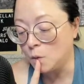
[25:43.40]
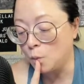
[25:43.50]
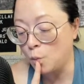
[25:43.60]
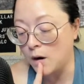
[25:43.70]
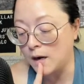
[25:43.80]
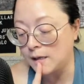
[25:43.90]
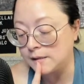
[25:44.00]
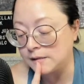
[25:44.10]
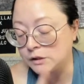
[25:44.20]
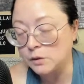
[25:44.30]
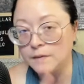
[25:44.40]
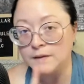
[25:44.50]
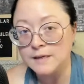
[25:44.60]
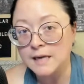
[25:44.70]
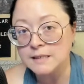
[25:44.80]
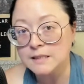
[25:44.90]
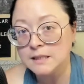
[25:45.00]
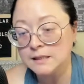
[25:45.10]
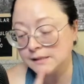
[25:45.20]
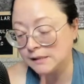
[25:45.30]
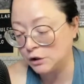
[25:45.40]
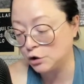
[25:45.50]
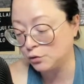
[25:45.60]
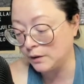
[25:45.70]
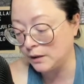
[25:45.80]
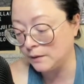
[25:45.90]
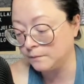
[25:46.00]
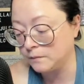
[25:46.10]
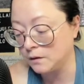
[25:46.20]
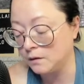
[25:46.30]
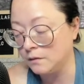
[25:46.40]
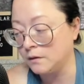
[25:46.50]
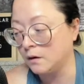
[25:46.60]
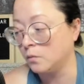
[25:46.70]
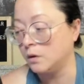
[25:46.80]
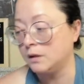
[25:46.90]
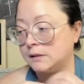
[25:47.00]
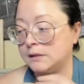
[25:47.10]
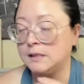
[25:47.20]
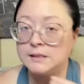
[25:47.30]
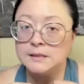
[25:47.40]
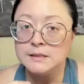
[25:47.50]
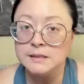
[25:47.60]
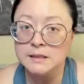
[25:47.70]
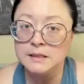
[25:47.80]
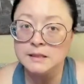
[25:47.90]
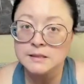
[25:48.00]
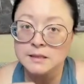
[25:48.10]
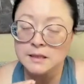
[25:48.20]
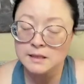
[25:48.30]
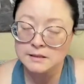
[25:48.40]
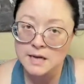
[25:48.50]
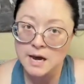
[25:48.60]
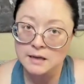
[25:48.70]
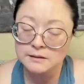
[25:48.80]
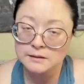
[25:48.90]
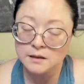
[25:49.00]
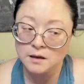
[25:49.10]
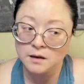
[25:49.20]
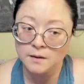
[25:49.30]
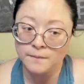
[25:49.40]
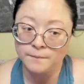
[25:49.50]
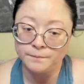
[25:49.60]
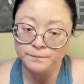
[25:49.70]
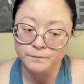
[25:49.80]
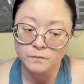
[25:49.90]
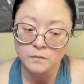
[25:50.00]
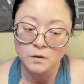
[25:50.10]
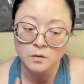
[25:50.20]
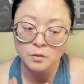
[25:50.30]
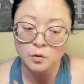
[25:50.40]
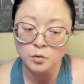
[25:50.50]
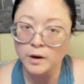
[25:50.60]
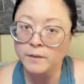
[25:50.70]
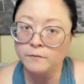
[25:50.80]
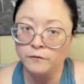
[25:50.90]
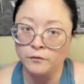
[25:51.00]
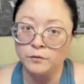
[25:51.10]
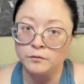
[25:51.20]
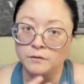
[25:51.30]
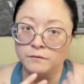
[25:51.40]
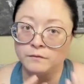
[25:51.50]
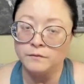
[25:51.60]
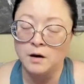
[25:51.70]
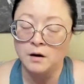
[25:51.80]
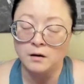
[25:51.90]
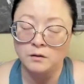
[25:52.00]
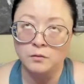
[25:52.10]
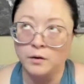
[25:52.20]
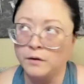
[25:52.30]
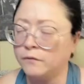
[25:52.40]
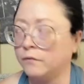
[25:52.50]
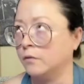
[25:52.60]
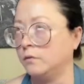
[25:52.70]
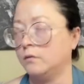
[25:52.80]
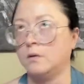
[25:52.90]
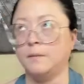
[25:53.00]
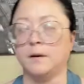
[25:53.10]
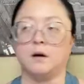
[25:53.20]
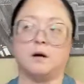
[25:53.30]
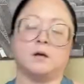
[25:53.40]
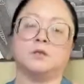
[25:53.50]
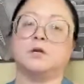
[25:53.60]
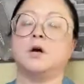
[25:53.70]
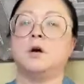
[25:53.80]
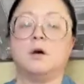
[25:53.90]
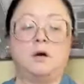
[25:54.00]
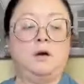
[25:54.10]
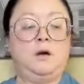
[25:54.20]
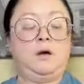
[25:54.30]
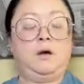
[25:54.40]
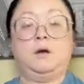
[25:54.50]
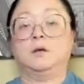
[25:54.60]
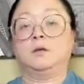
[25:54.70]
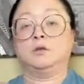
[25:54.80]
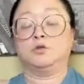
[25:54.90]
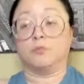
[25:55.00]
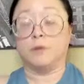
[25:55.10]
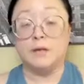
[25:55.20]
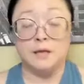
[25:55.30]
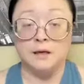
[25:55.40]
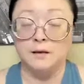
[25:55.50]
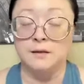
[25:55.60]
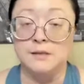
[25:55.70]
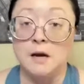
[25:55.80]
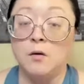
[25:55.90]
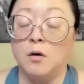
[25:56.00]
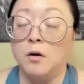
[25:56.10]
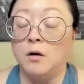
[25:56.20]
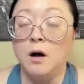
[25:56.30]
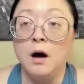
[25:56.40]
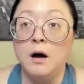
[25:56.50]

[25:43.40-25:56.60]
was, so in the 19th century, there was a disease that attacked grapefruit. Grapefruit. Oh my gosh, drinking this alcohol.